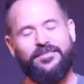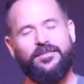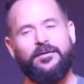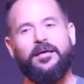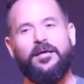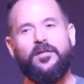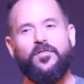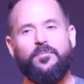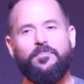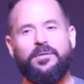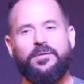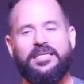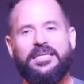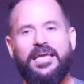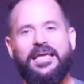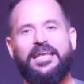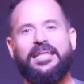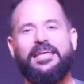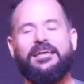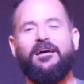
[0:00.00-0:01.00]
The, the
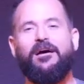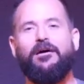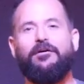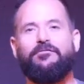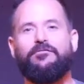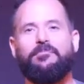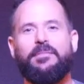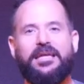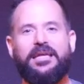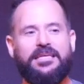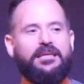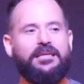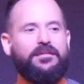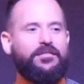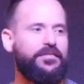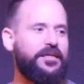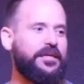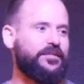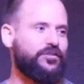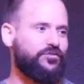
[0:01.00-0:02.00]
beginning of making
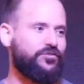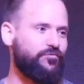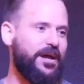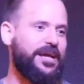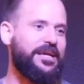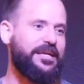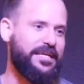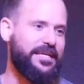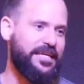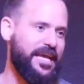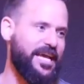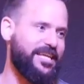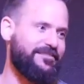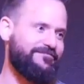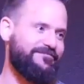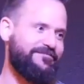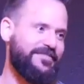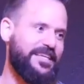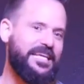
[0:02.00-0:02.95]
things right again.